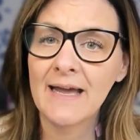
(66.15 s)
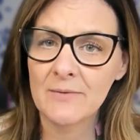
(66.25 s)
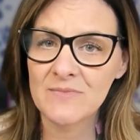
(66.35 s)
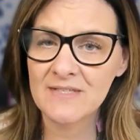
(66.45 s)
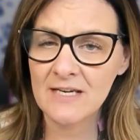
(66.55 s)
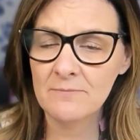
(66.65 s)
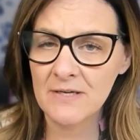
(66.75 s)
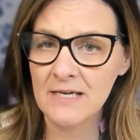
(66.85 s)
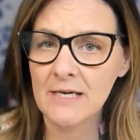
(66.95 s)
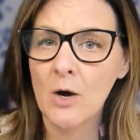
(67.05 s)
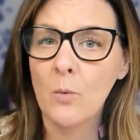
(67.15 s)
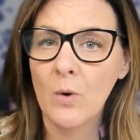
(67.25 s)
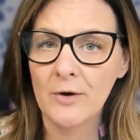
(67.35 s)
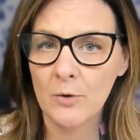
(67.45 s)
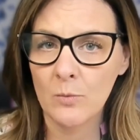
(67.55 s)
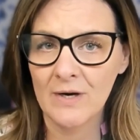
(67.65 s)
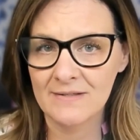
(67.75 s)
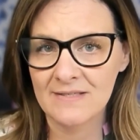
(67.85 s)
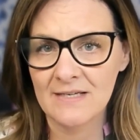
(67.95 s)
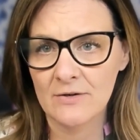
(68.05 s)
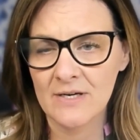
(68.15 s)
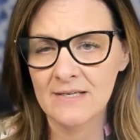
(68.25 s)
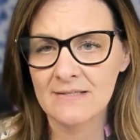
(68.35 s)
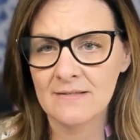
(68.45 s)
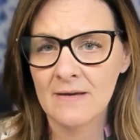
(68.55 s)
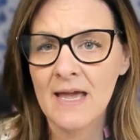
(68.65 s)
MCP 101 series.